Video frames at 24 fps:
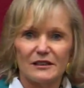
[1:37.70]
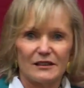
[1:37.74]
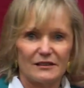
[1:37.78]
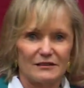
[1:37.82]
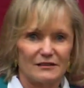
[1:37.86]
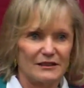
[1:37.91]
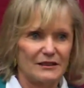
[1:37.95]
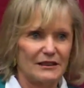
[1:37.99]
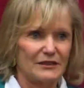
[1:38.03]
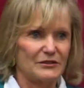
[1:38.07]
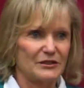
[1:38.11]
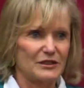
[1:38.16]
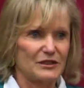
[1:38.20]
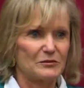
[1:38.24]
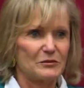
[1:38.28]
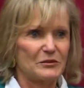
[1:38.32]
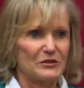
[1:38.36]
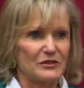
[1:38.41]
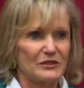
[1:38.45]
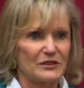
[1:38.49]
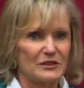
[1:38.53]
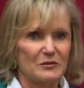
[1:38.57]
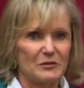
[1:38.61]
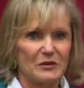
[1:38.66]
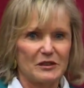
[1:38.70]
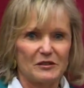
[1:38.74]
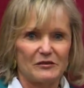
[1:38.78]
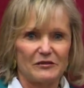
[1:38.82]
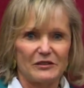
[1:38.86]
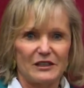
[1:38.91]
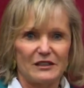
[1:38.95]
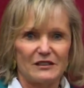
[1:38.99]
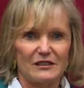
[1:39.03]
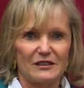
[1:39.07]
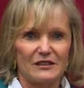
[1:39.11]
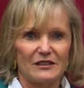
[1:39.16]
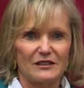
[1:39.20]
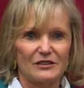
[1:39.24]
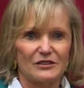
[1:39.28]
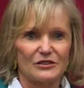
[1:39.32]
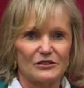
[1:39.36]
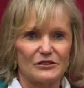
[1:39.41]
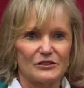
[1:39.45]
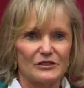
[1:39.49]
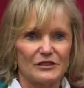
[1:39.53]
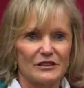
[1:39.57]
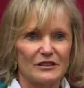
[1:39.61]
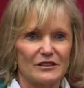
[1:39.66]
have experience of being a
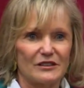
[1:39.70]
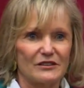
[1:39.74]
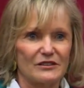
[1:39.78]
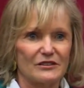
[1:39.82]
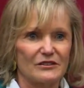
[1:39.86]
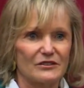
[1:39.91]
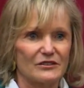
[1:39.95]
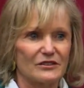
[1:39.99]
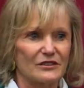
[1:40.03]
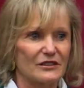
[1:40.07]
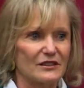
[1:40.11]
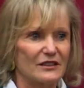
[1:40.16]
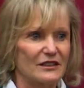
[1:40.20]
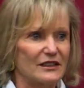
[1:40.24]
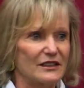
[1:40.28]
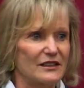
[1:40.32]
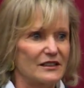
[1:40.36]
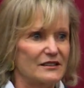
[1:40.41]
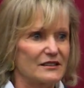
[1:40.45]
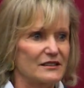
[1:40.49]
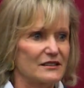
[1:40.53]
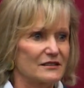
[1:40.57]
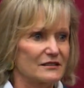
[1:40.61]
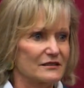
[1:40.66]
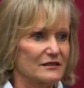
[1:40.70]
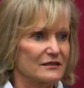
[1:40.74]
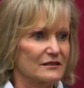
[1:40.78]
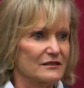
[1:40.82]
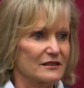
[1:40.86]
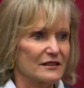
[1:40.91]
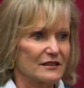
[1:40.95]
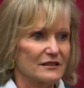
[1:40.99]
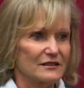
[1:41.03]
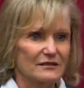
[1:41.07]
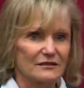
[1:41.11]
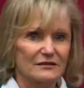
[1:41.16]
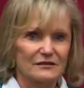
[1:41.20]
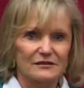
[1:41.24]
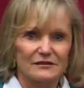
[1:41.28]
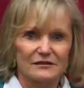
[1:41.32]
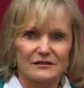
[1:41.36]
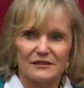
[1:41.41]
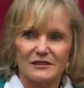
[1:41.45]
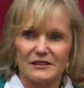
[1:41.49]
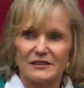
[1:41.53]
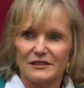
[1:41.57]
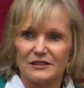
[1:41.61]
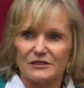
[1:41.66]
valedictorian in there's class in
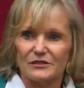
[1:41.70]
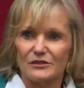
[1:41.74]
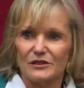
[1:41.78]
school?